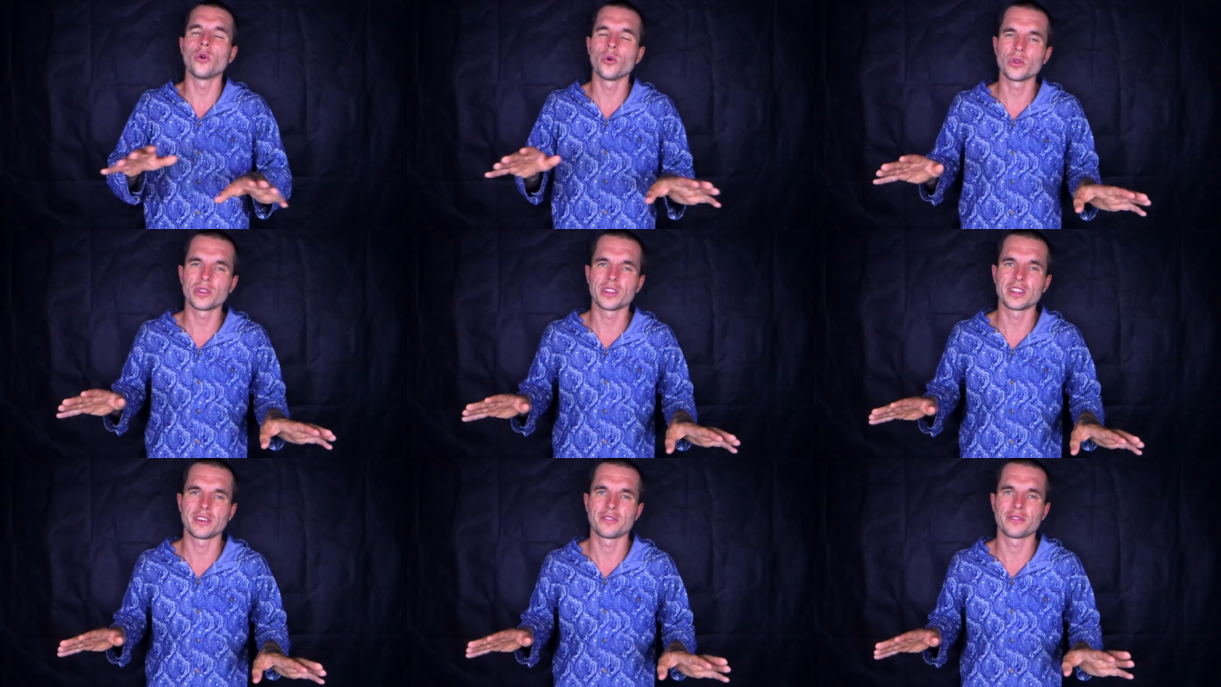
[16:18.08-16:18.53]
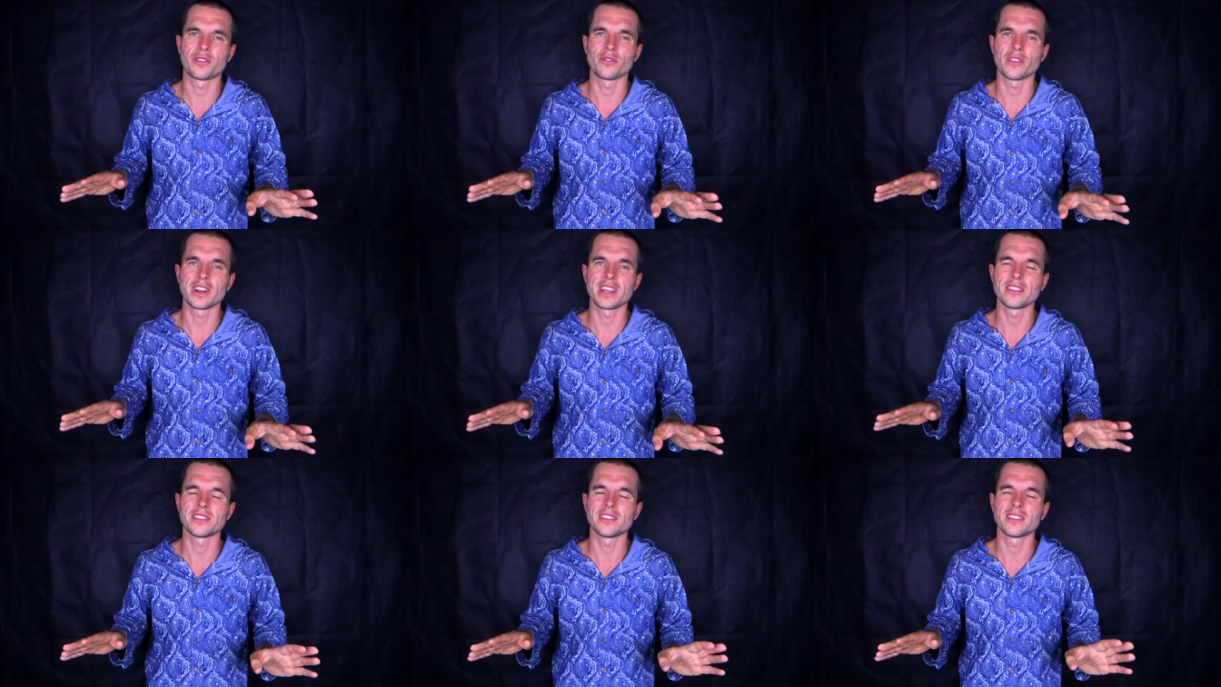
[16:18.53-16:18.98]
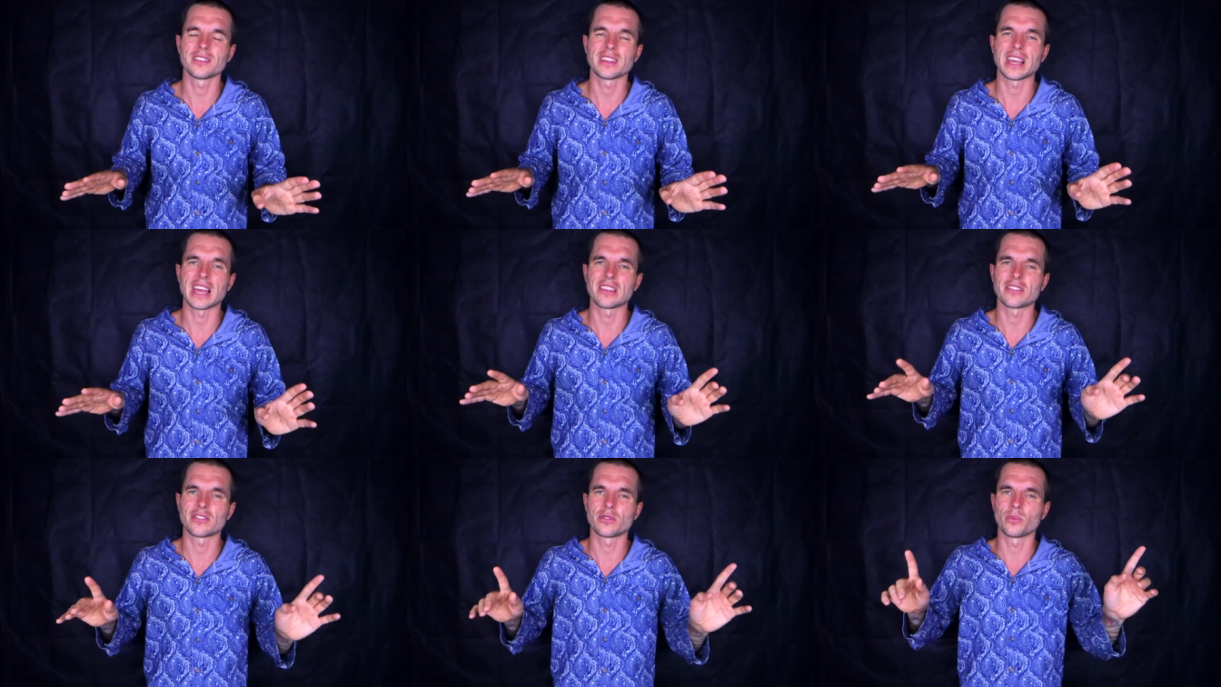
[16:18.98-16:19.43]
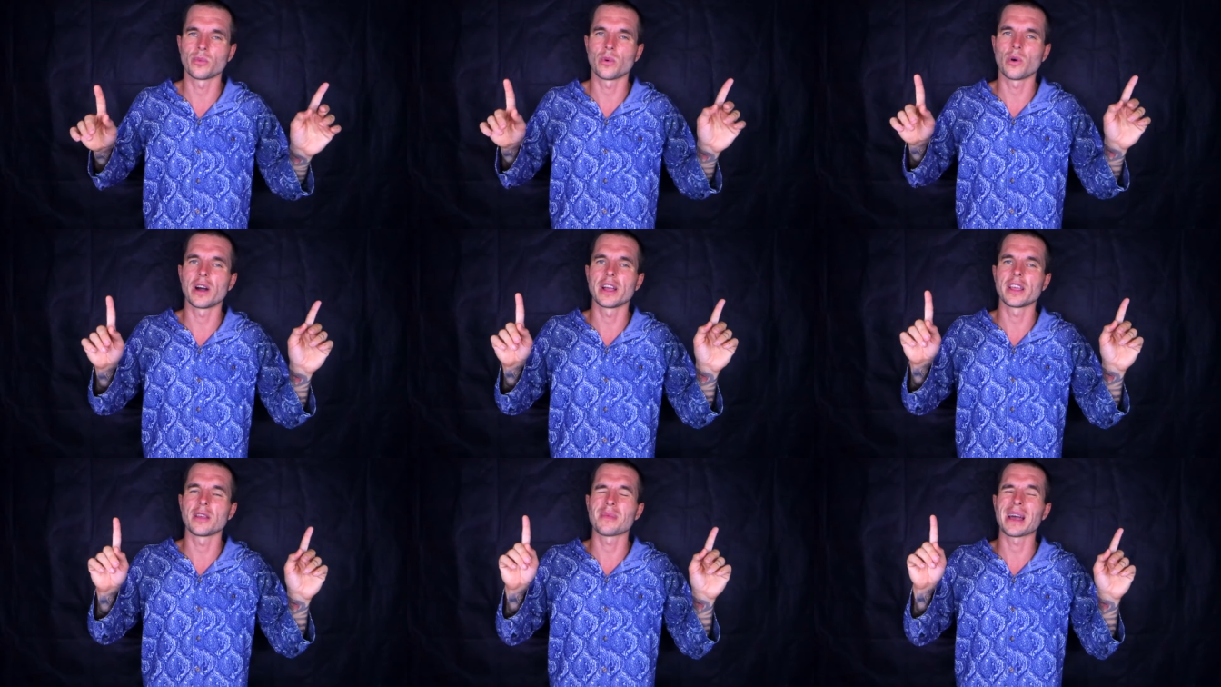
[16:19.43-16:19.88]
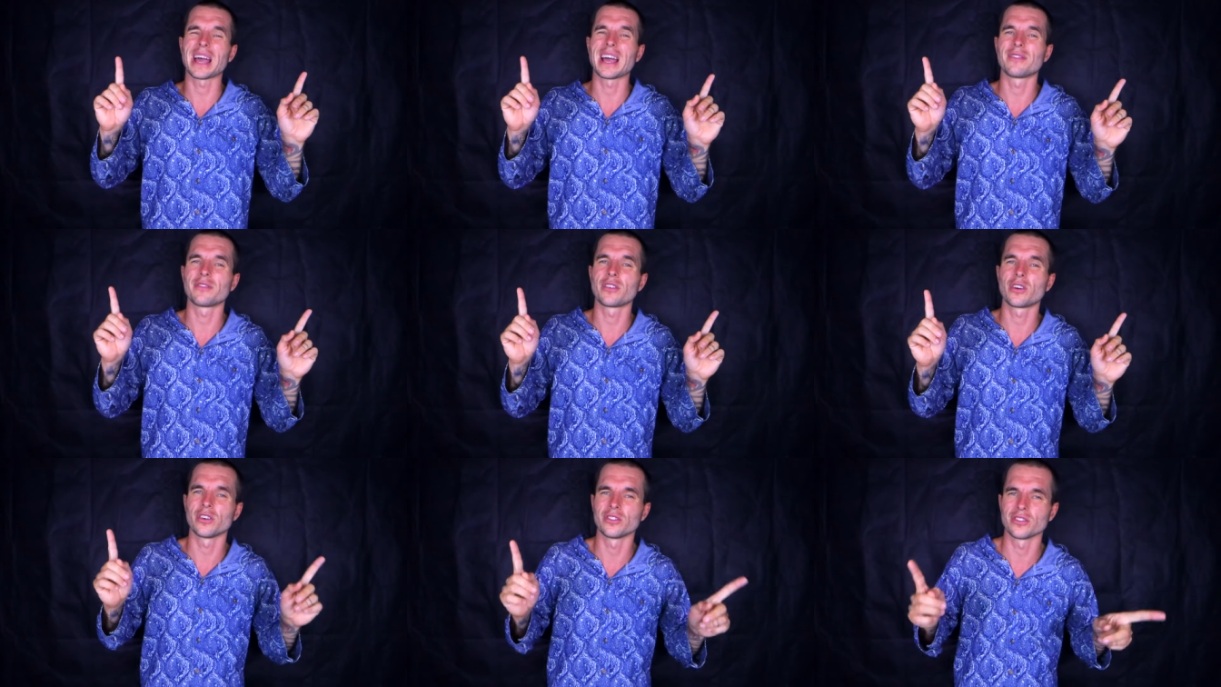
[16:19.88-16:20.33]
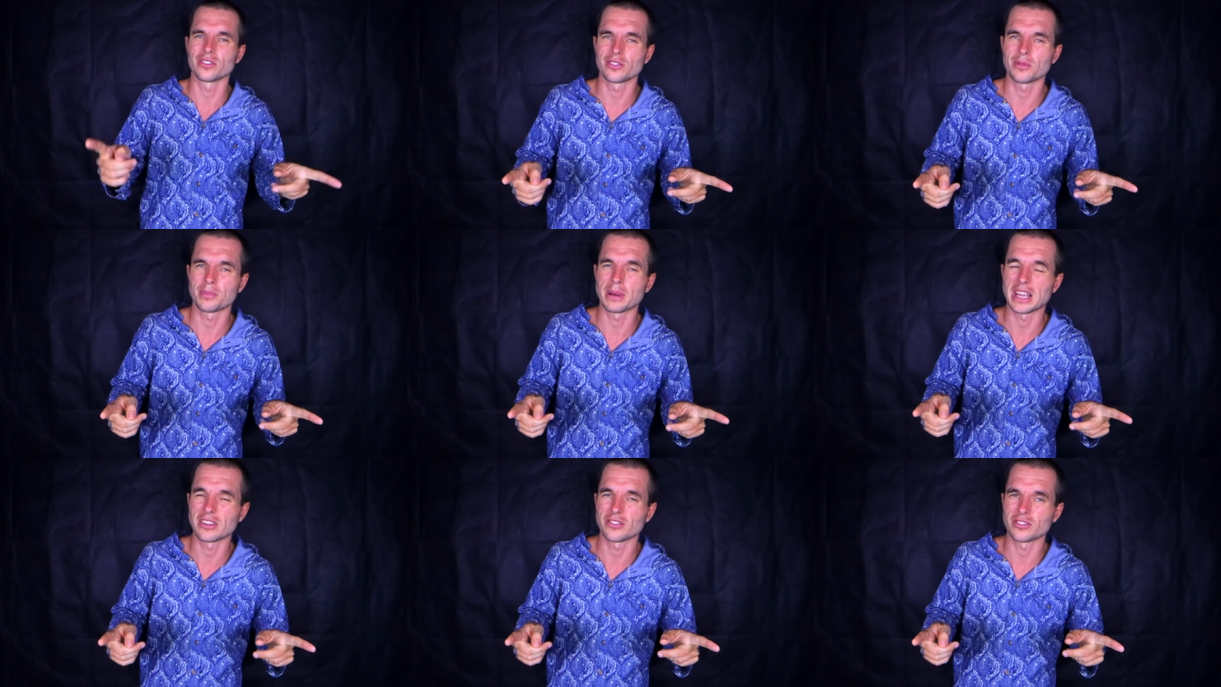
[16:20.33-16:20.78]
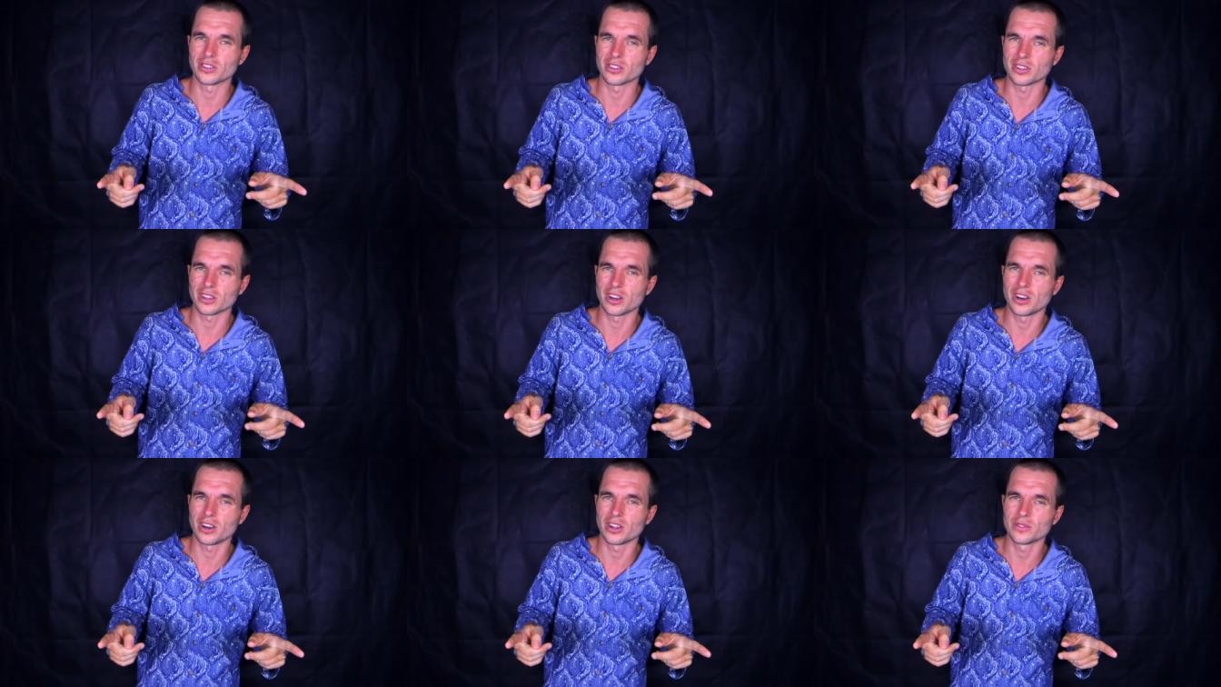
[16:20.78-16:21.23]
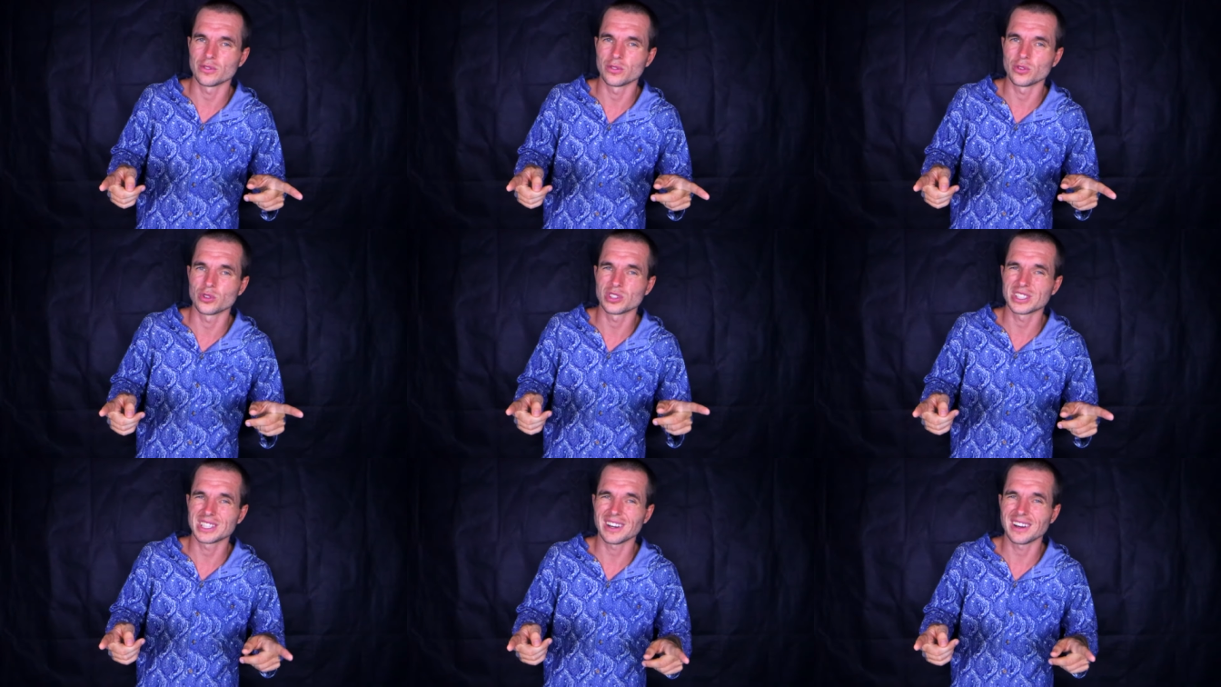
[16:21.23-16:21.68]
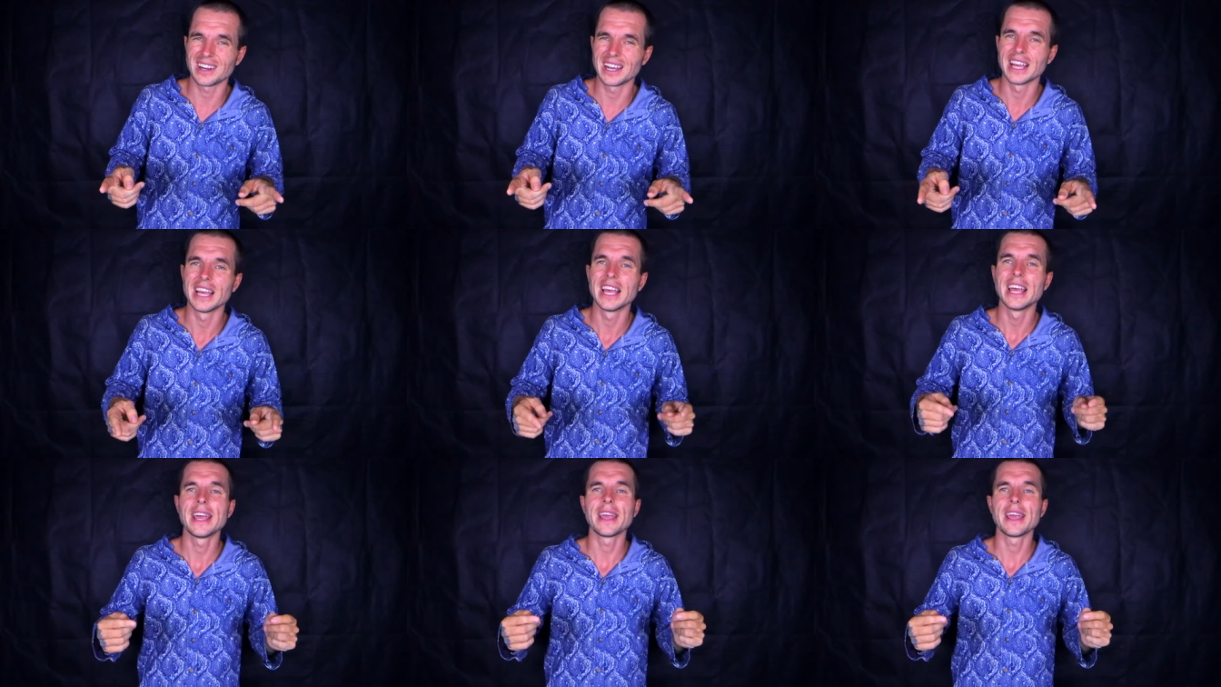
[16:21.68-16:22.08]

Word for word: all the different reasons as to why you may have constipation on a carnivore diet.